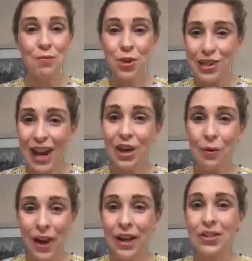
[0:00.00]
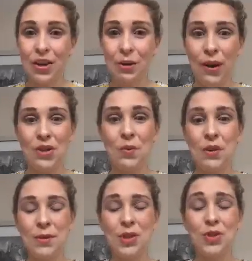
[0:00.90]
Because I know I do. I don't want
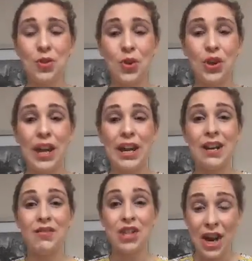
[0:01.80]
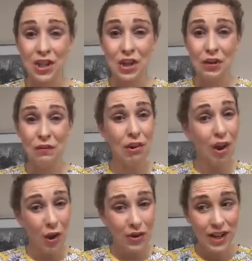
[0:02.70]
to be stuck in rejection for
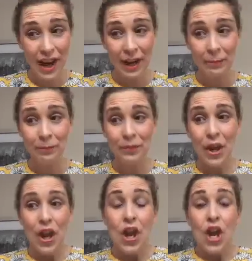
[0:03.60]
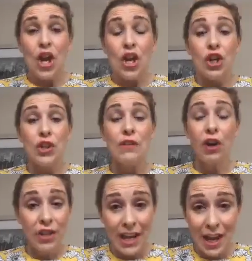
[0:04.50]
a long time. So you've
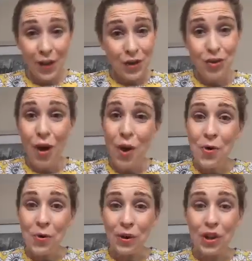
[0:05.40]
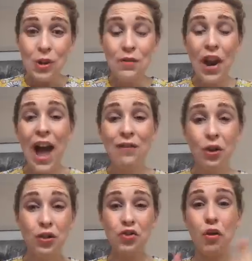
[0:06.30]
got to take control. You've got to have
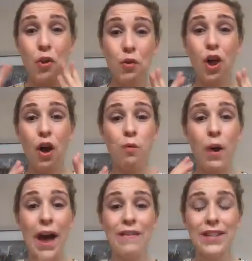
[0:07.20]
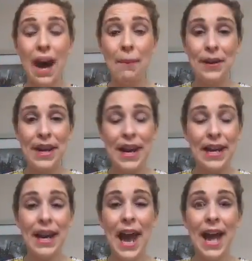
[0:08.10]
control of whatever's
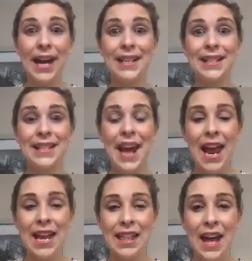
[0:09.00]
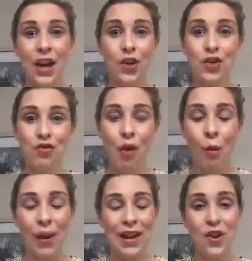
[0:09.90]
happening and take that
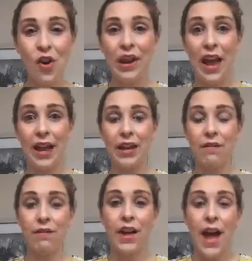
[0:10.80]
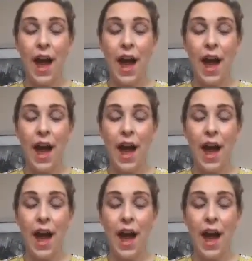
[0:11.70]
control in your life.